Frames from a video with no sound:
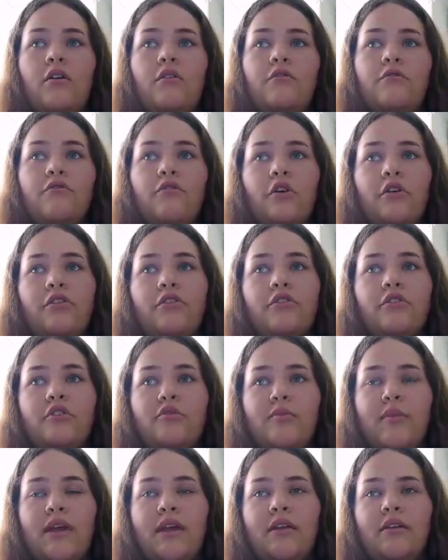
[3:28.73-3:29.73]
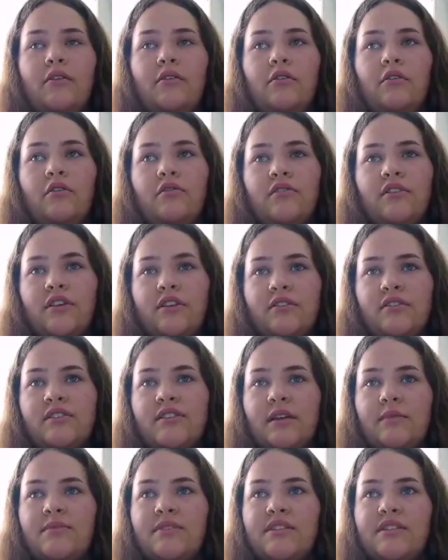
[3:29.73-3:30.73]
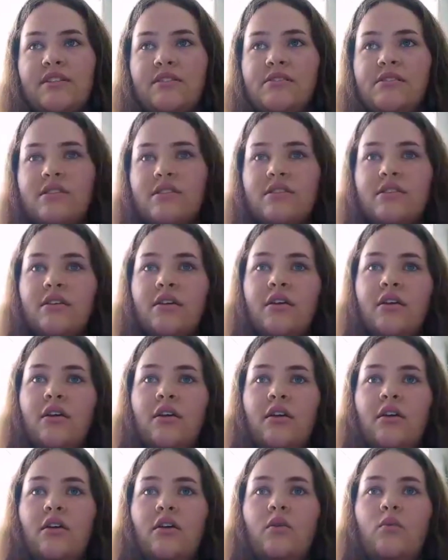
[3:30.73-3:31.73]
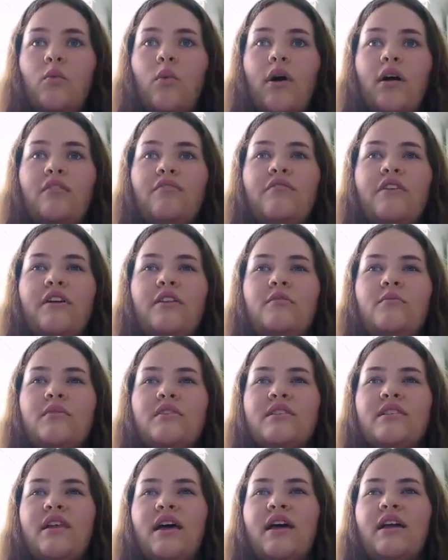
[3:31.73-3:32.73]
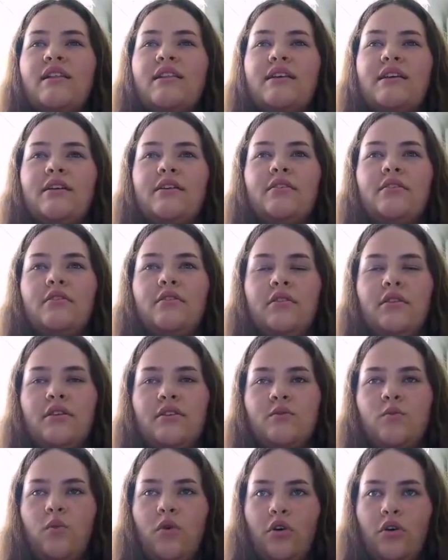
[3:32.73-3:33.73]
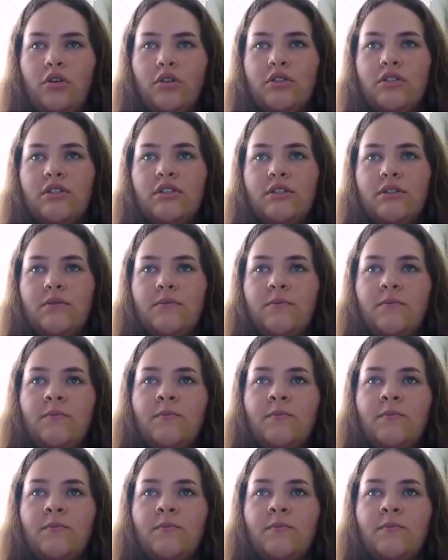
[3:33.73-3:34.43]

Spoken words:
Froth could mean of little substance, while venom is likely his words.